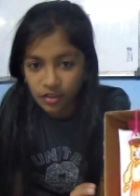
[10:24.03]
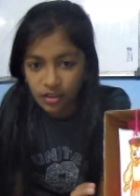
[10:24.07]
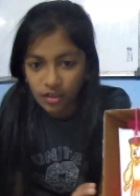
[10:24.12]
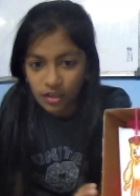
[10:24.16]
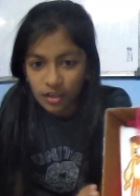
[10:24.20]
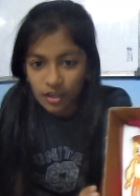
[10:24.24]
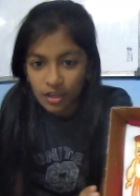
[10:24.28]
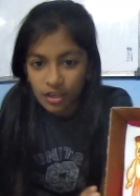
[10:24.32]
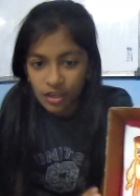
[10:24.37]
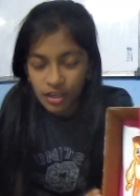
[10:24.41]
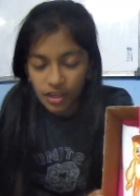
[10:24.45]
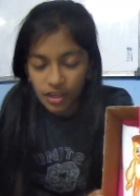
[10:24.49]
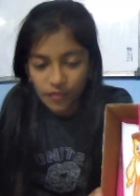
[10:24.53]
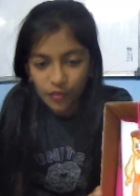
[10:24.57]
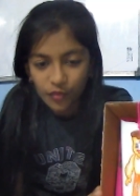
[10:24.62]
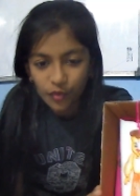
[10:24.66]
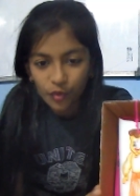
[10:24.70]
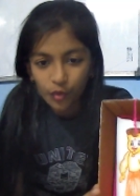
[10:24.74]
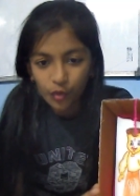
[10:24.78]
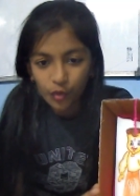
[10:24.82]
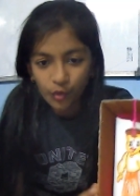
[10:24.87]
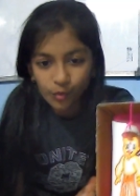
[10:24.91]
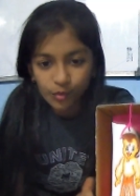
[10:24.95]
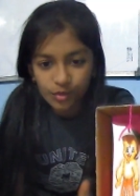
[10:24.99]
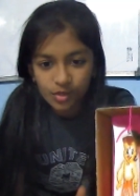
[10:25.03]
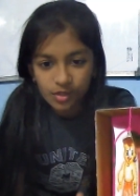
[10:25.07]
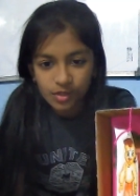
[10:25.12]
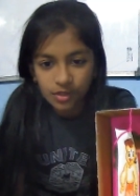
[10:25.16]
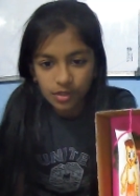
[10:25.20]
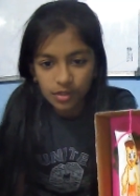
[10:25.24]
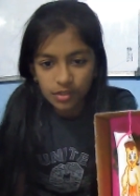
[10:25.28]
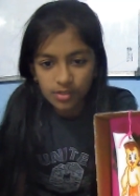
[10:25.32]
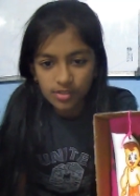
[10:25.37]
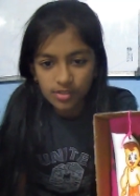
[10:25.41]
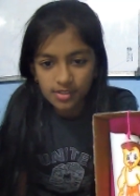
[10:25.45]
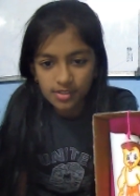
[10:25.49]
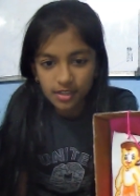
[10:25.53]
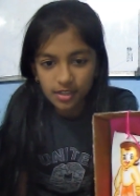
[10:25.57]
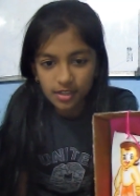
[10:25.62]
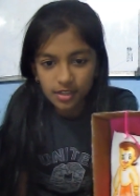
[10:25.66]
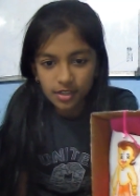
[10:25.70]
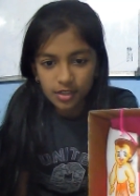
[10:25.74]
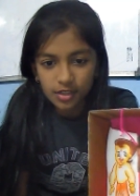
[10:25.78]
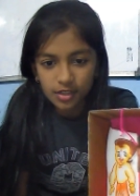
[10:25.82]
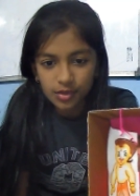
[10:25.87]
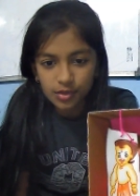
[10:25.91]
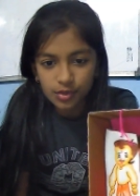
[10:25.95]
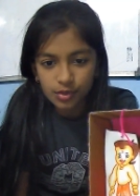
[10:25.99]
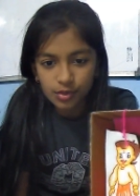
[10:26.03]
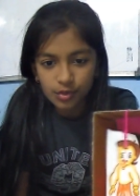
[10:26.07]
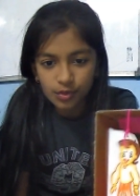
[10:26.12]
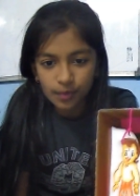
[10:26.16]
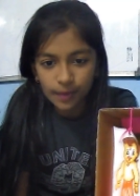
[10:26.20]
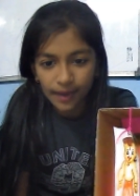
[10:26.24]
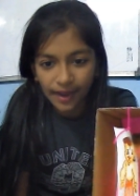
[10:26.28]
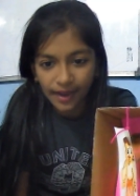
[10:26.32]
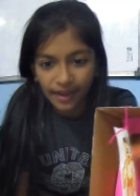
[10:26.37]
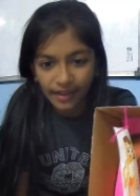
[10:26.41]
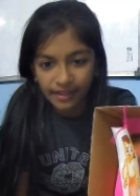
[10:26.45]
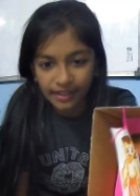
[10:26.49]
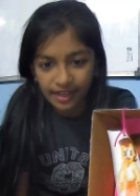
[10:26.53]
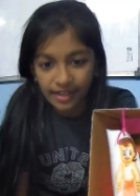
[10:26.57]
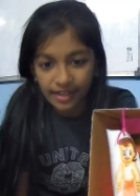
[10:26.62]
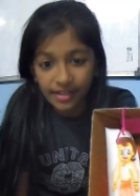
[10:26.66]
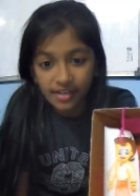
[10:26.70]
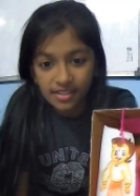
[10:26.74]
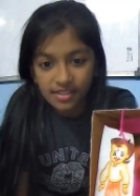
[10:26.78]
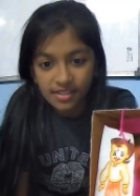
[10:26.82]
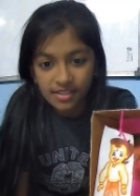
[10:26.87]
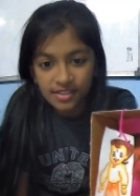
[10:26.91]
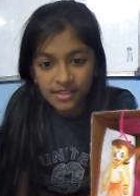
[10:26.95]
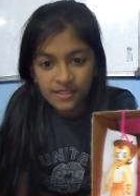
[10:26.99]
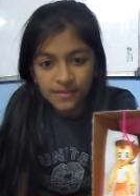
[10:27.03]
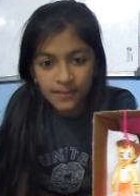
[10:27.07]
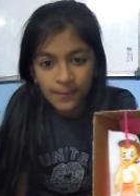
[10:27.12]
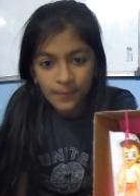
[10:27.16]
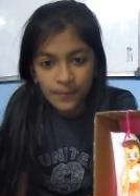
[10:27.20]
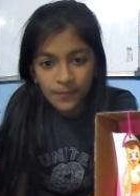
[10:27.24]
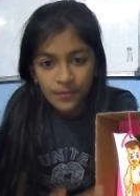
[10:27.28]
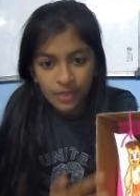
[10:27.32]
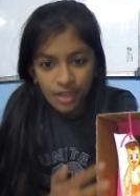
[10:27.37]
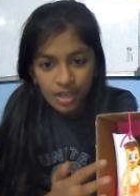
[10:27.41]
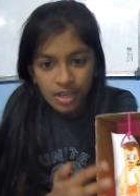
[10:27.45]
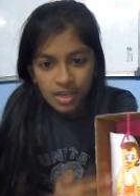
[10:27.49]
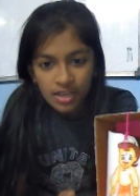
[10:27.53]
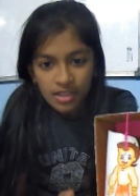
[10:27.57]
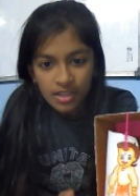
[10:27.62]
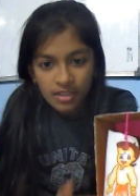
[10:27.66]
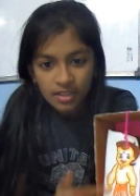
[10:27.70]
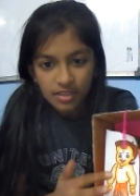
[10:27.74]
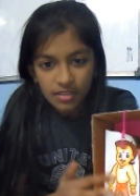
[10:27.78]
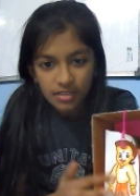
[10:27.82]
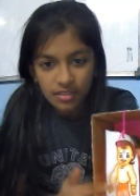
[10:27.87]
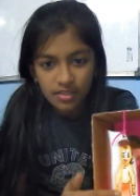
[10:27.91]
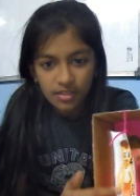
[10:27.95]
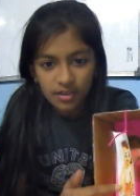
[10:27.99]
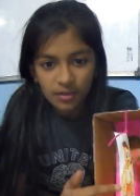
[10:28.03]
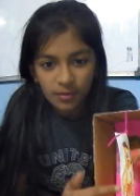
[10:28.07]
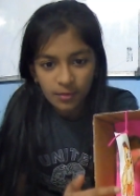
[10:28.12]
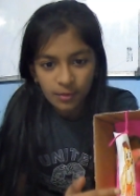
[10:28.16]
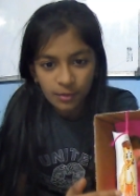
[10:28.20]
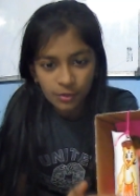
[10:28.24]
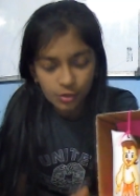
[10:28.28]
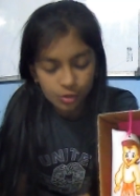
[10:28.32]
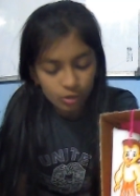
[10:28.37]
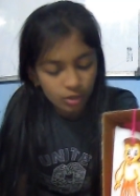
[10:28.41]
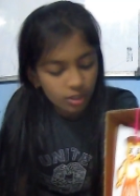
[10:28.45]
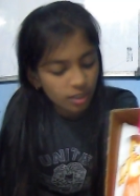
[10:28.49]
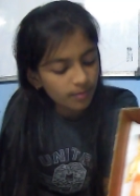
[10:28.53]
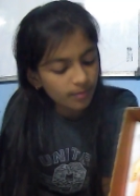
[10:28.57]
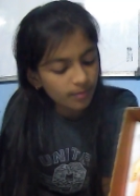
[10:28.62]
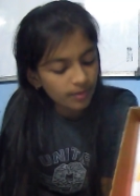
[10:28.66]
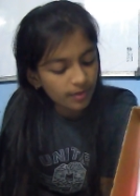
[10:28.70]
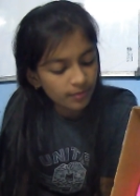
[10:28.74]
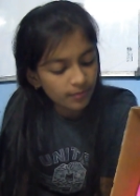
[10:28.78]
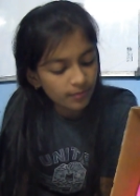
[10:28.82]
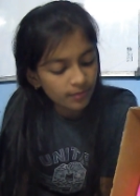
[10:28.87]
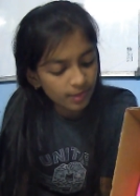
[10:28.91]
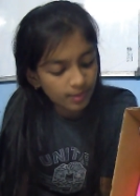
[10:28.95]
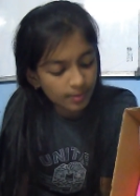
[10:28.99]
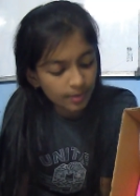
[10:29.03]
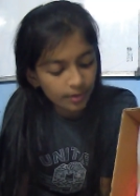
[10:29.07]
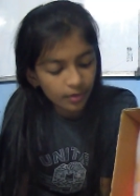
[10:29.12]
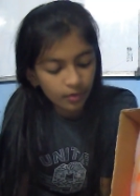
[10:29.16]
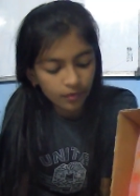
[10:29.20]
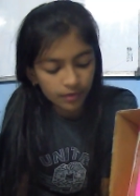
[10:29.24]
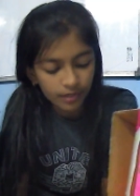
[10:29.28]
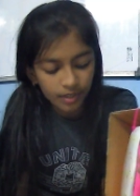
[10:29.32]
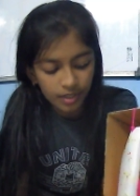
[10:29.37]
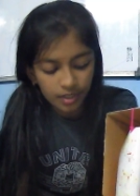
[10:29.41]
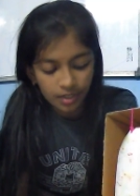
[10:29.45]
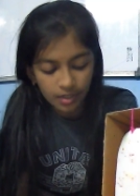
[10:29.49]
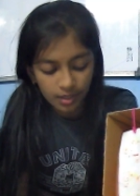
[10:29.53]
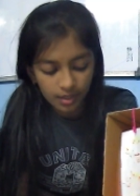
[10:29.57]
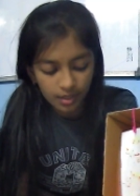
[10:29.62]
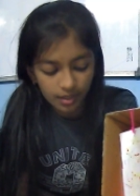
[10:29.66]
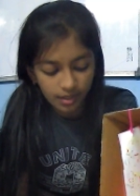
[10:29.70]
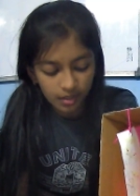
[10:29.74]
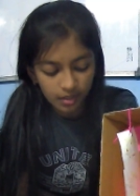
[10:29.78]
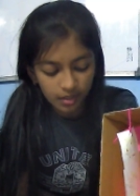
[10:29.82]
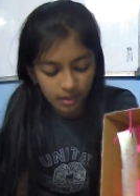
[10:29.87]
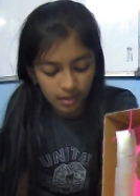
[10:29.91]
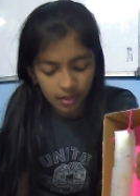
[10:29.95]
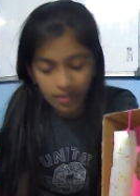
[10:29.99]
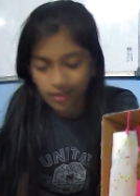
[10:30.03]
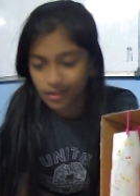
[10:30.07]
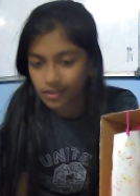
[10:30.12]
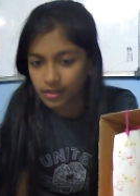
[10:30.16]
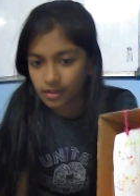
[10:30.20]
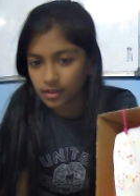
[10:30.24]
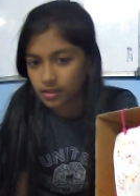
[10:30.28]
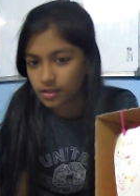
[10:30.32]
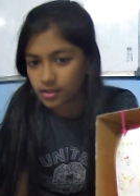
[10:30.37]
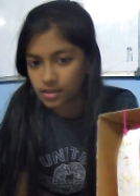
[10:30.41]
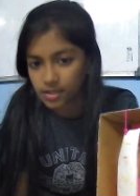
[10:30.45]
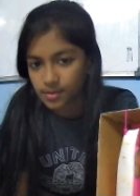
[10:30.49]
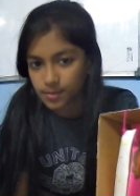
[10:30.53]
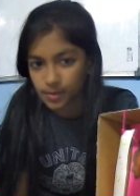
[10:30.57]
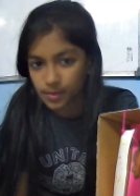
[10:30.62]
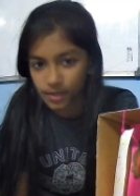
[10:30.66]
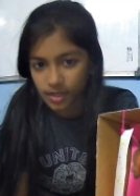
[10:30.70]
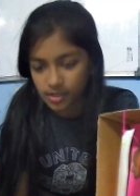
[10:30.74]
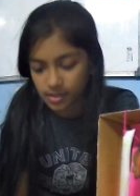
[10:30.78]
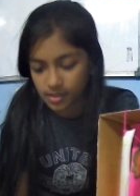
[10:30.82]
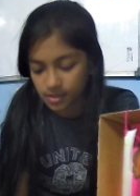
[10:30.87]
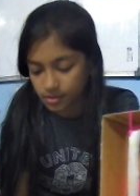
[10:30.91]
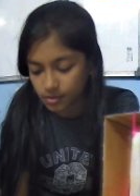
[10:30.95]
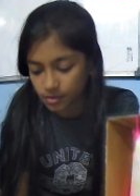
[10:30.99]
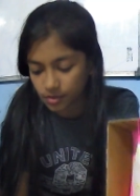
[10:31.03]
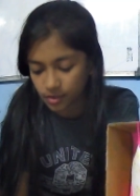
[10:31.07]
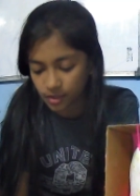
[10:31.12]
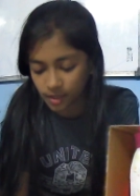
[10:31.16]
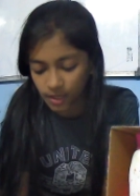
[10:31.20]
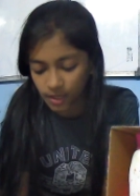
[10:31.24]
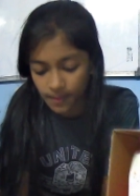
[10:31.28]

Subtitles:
if you stick two magnets, this is how your chota beam will be over here in this places only.